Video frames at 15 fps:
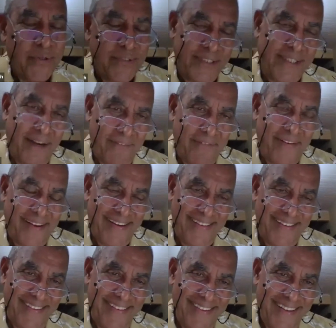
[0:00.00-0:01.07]
yourself,
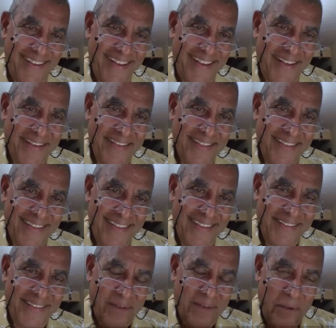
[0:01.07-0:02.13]
Lana.
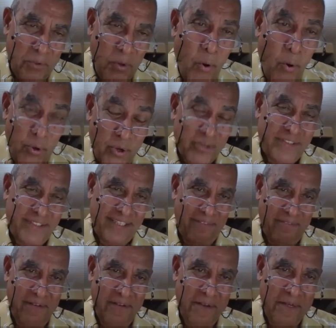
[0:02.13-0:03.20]
Know
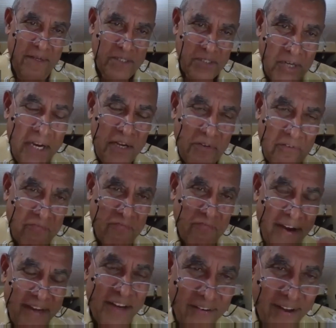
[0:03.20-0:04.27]
yourself. Try to
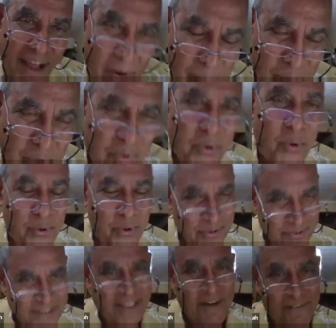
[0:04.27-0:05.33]
find out how to know
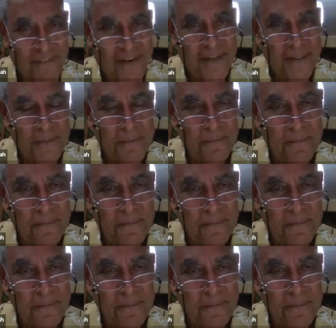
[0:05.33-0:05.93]
yourself, Lana.